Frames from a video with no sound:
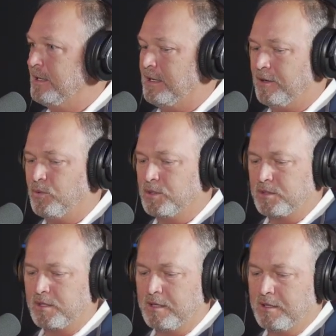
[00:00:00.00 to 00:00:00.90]

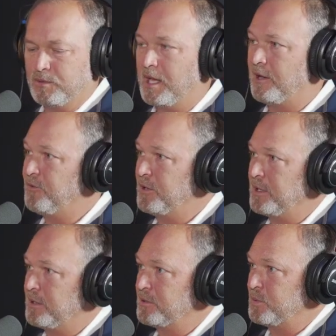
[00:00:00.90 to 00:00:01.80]
which it was kind of
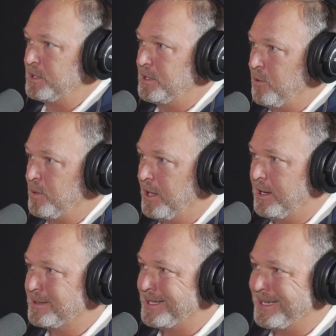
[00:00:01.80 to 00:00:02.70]
funny because when he told me
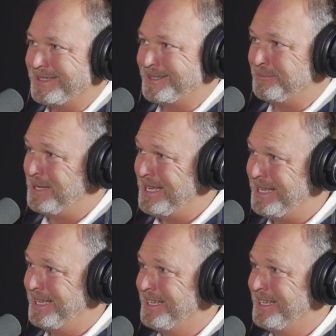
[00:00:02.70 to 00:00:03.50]
that, I was like, me?